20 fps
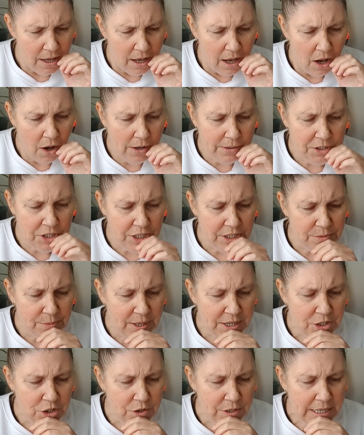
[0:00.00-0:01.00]
I'm just
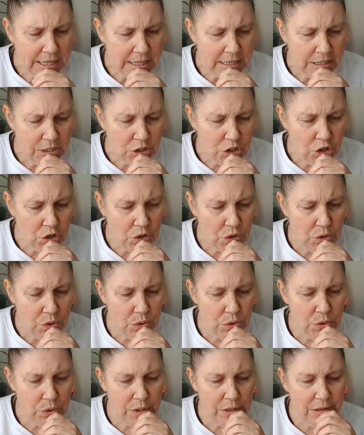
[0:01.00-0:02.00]
wondering
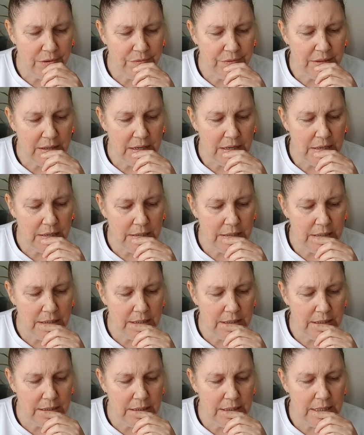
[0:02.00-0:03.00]
too if
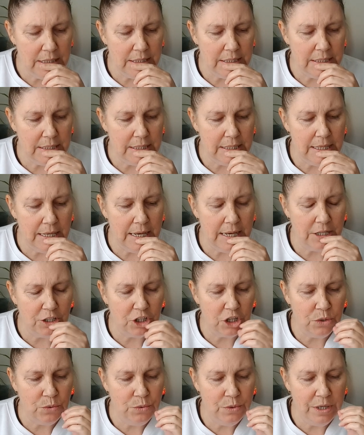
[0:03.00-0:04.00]
there's this
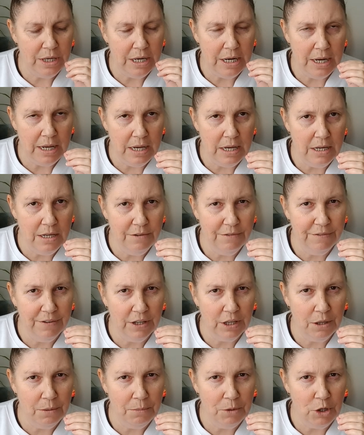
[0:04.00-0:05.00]
actual need for
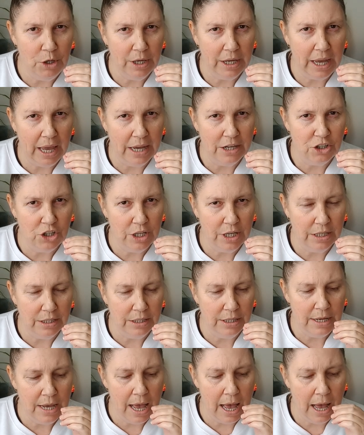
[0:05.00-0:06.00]

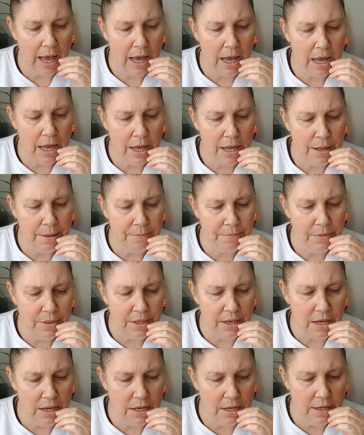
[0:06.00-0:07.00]
communication. Um,
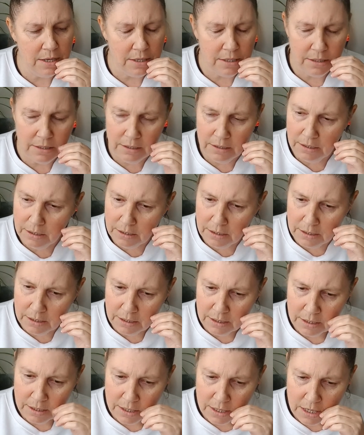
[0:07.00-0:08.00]
there's
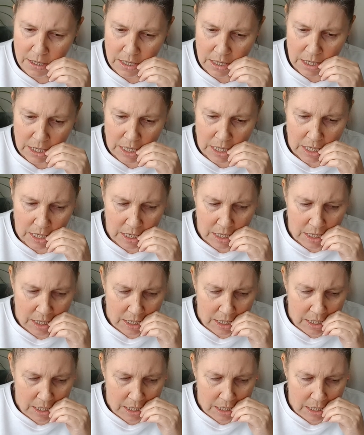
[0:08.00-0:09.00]

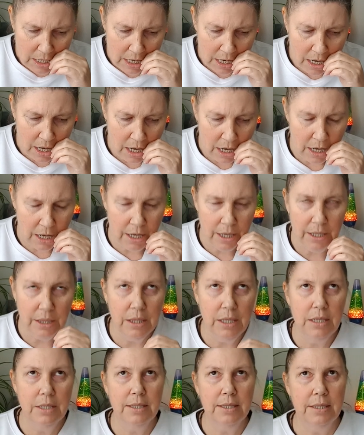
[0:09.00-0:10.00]
uh,
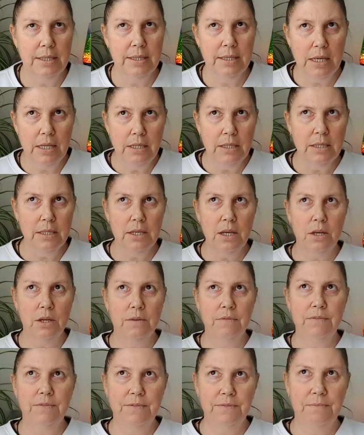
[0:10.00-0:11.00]
this sense
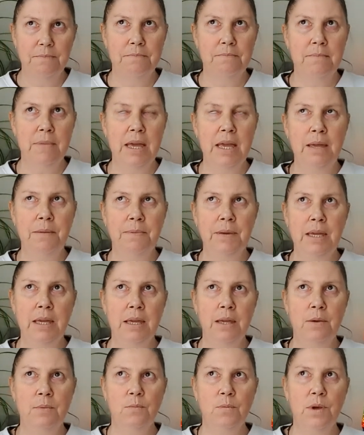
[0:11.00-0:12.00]
of
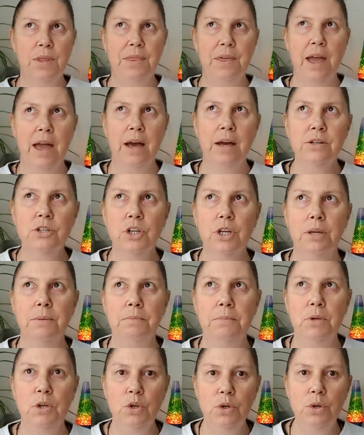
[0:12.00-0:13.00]
maybe without
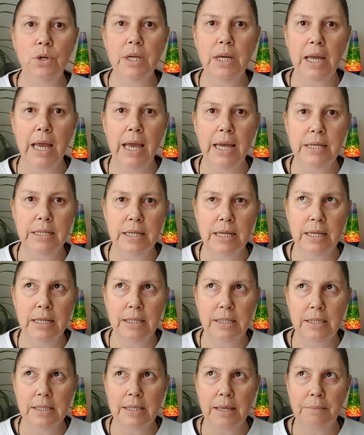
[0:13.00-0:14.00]

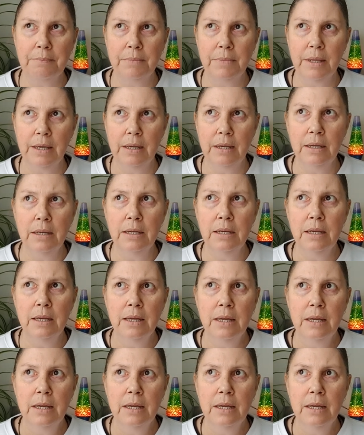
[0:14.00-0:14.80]
communicating something,